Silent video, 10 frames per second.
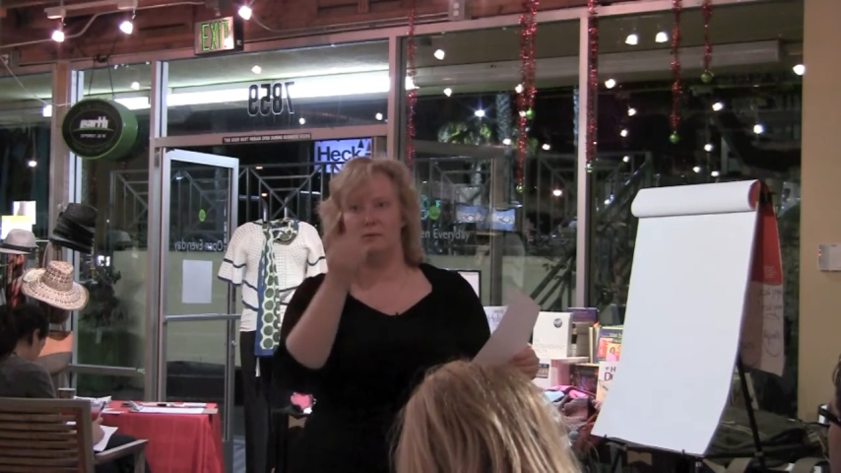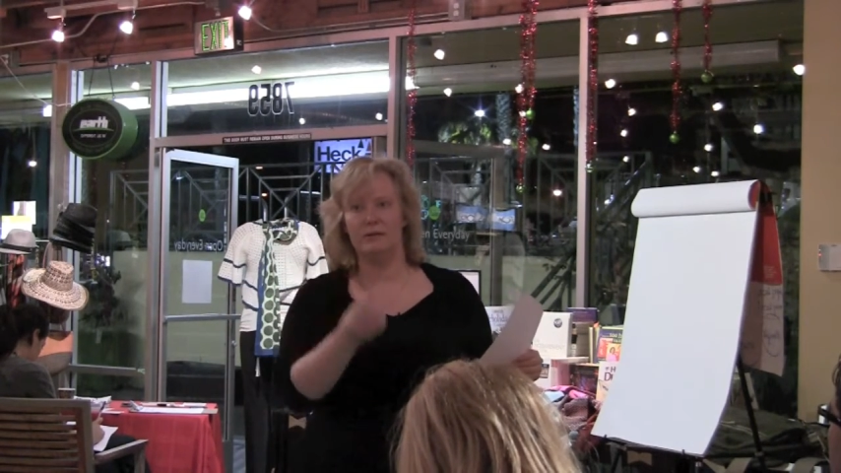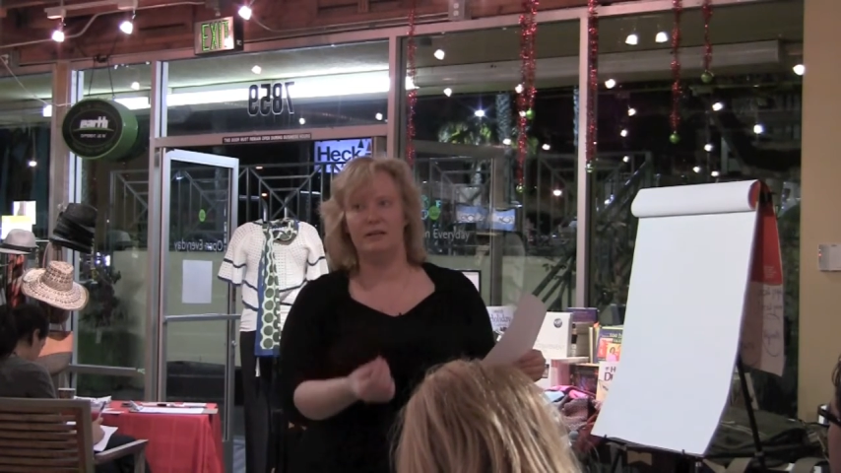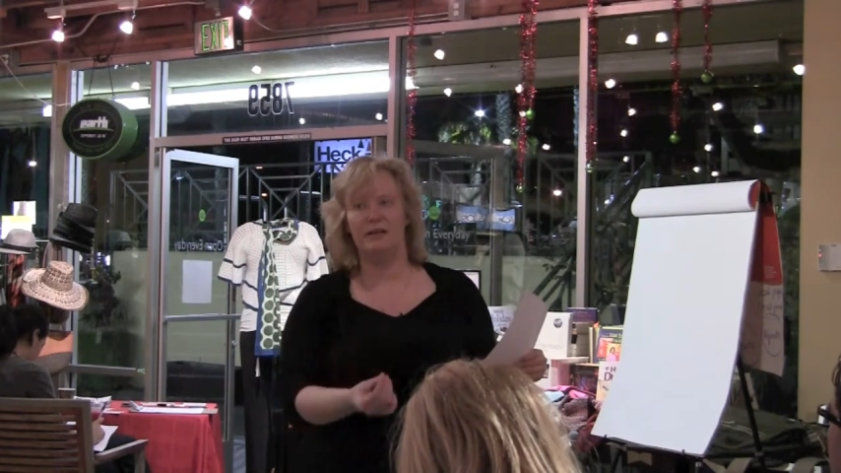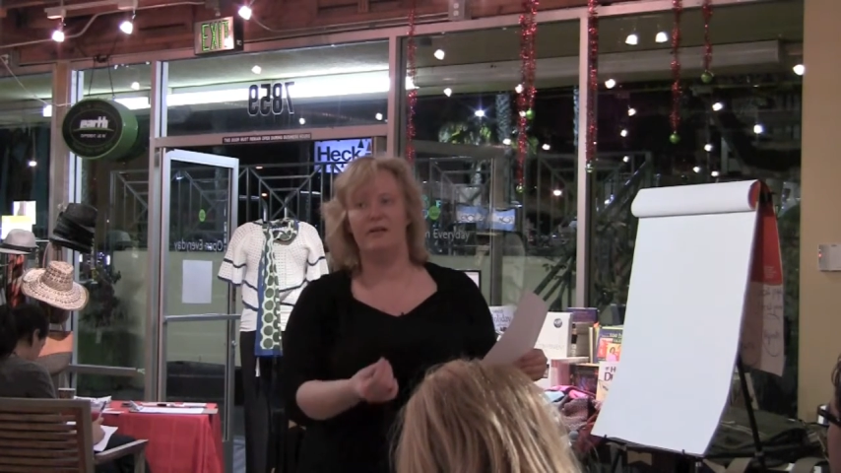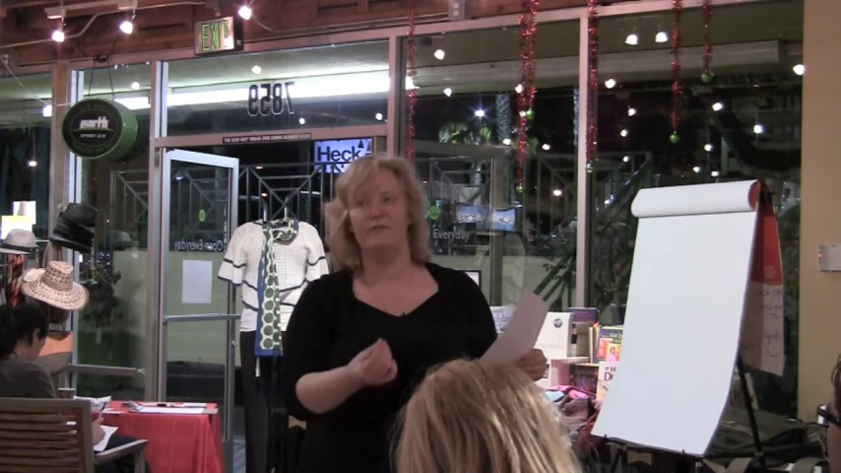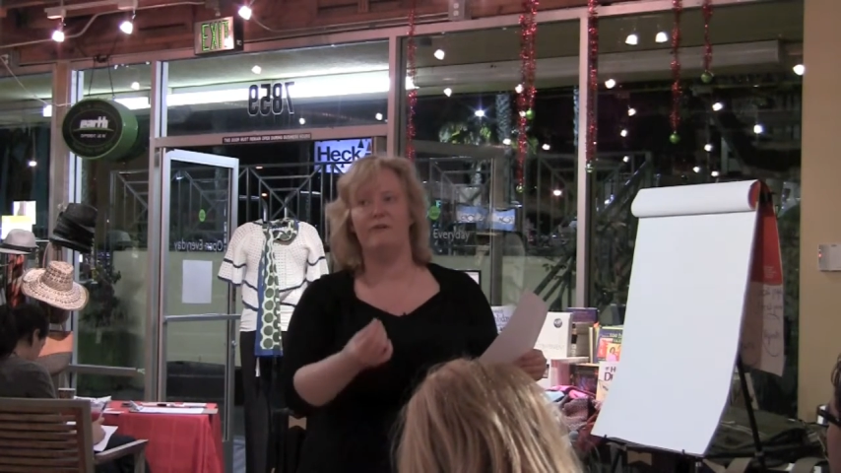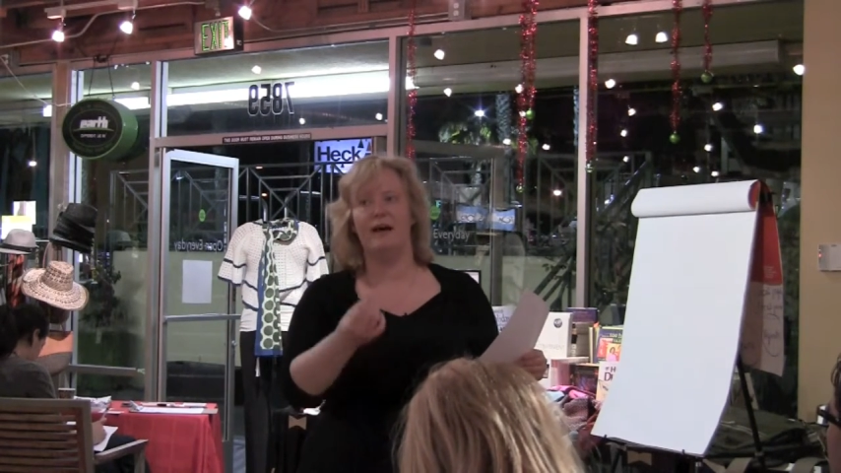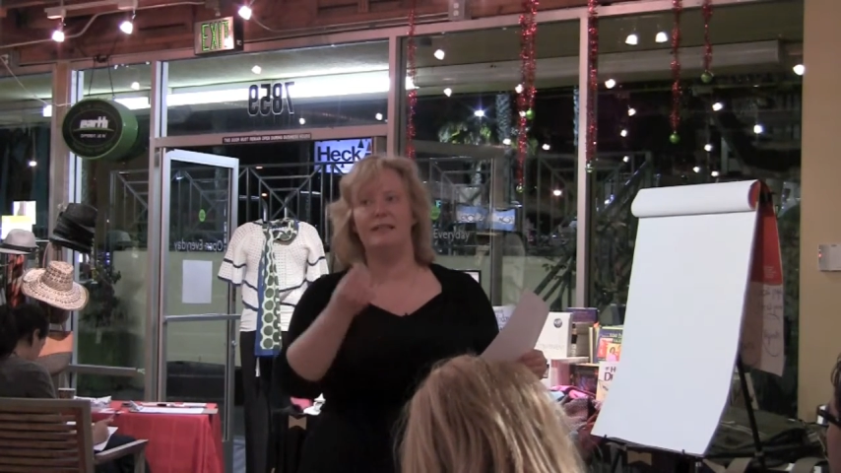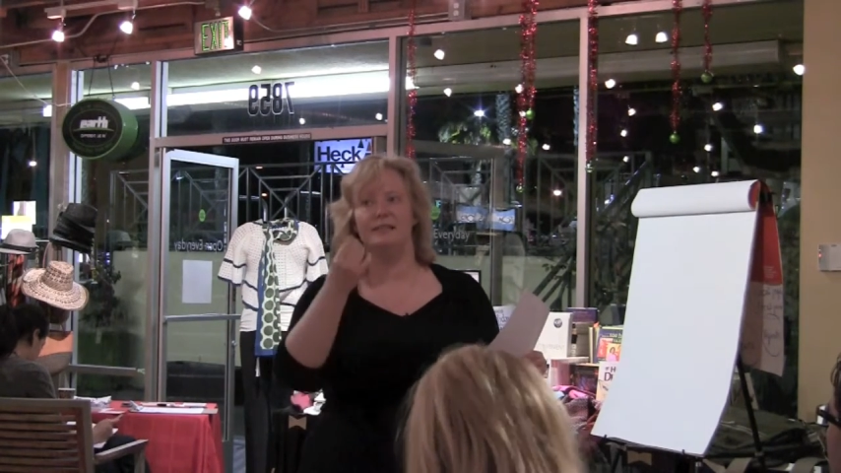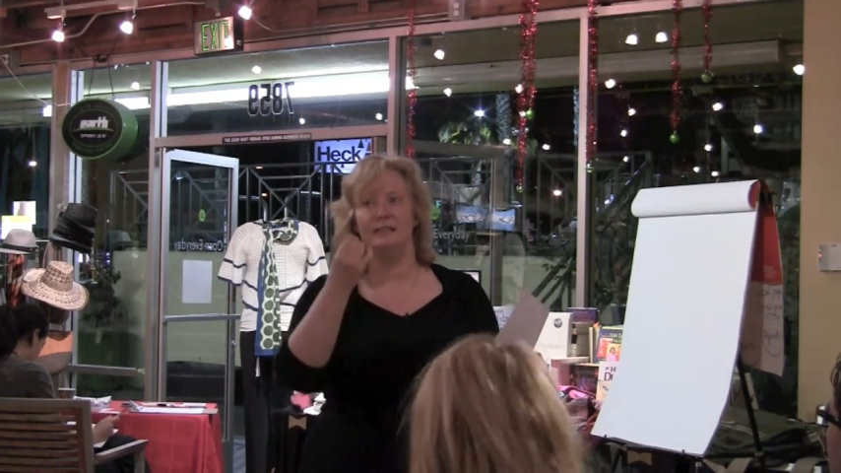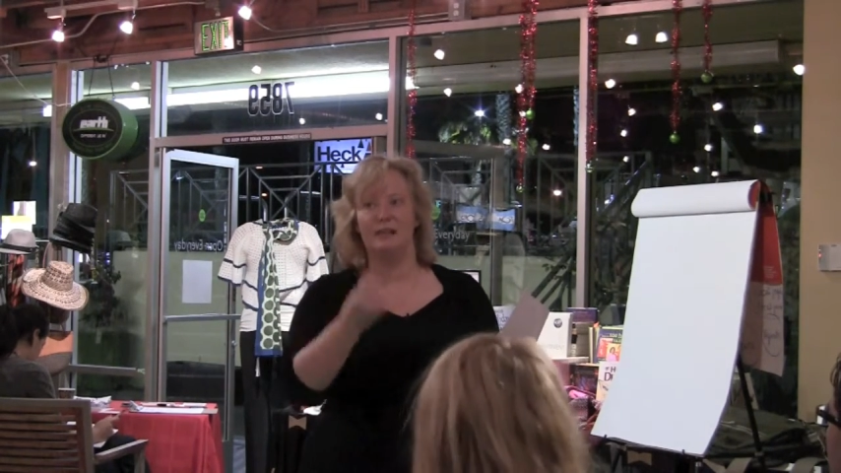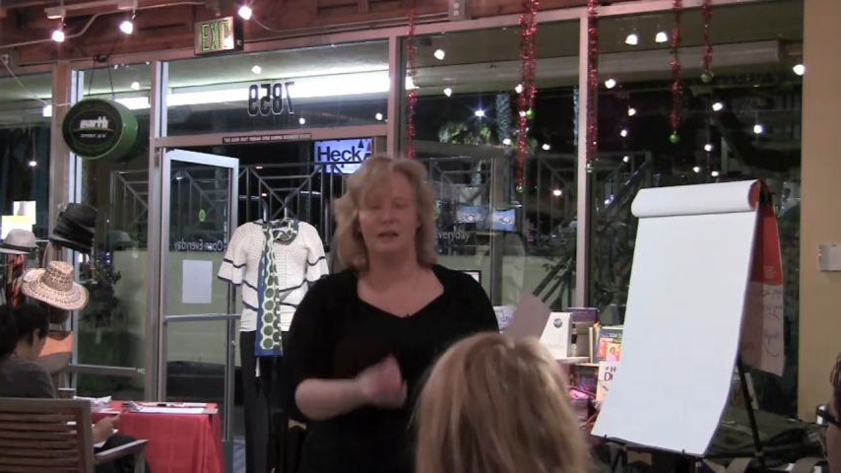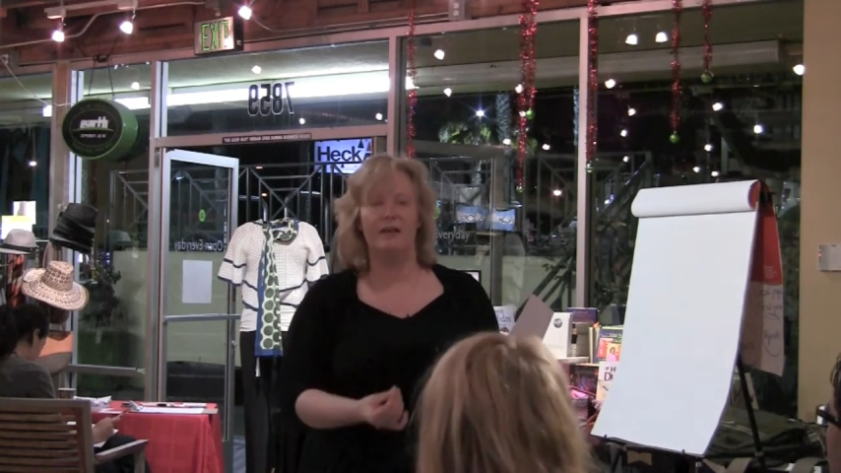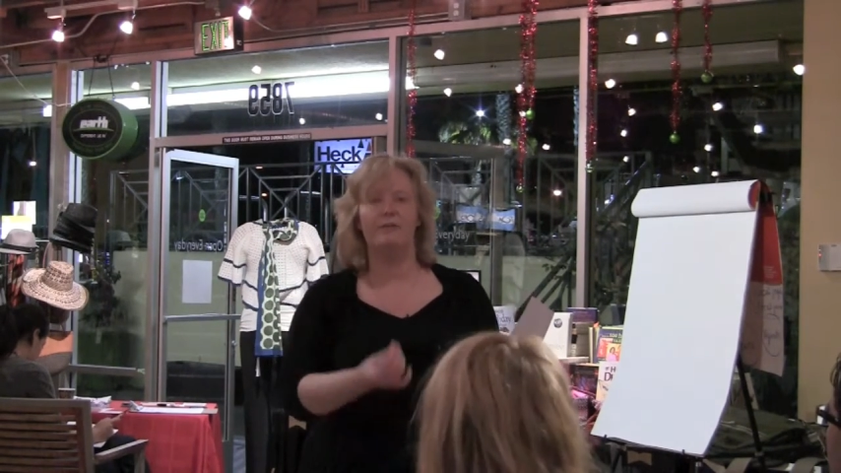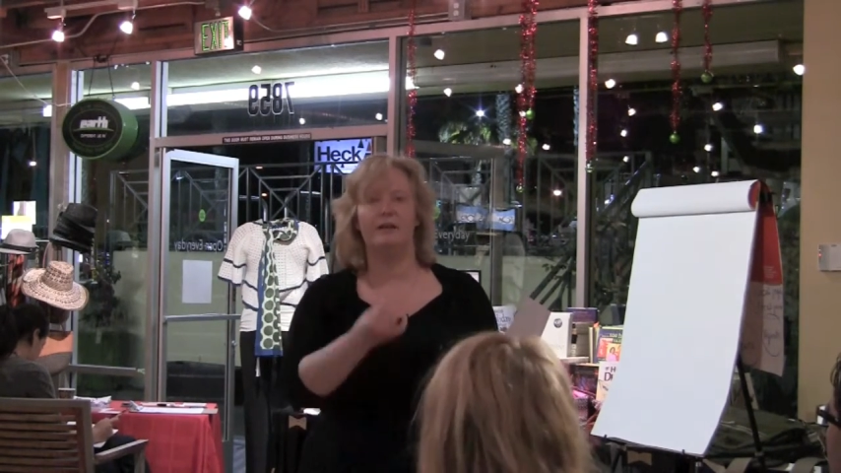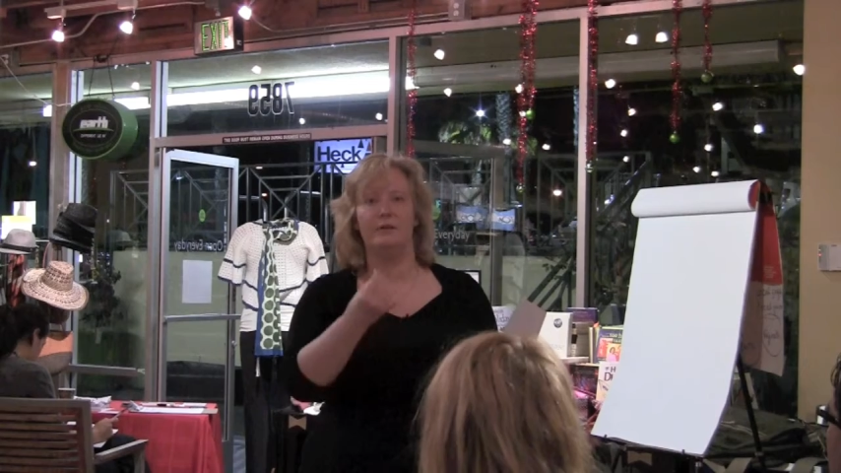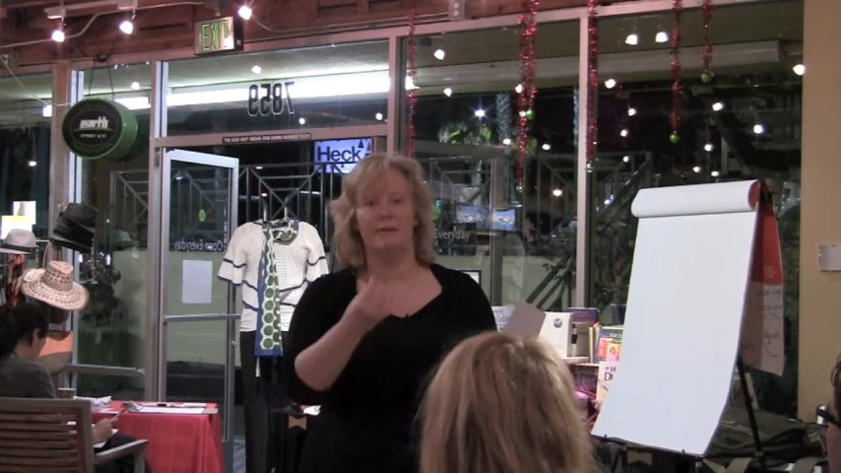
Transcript: clarifies, the clarity